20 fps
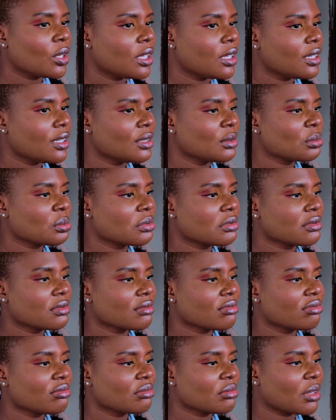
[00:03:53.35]
Okay,
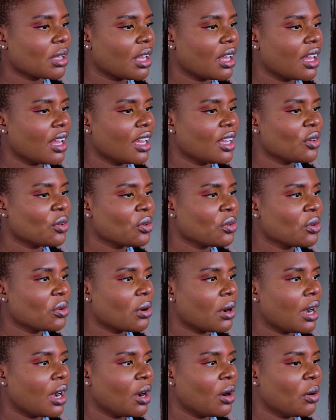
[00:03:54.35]
I don't
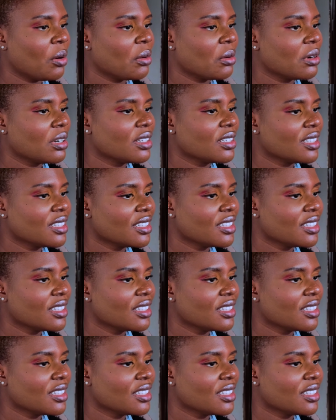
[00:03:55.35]
know how